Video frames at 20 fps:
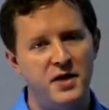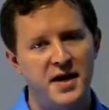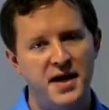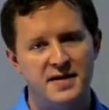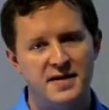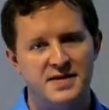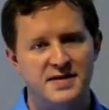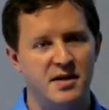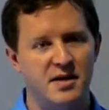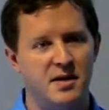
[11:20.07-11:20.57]

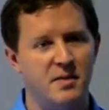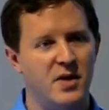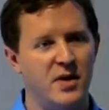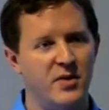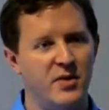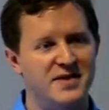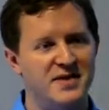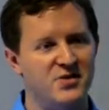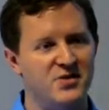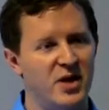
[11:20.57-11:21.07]
And some, I
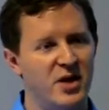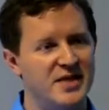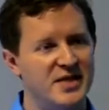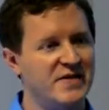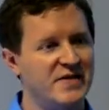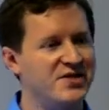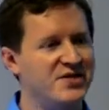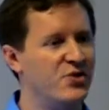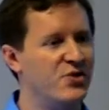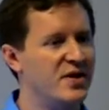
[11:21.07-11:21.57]
read stories
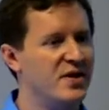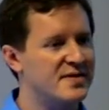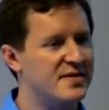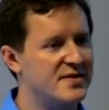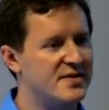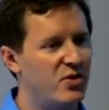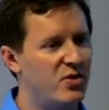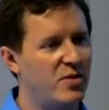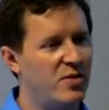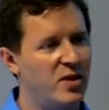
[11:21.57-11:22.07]
of
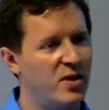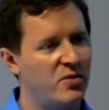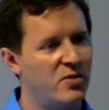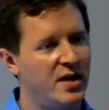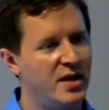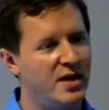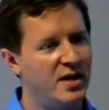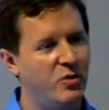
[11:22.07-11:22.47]
students who had been reading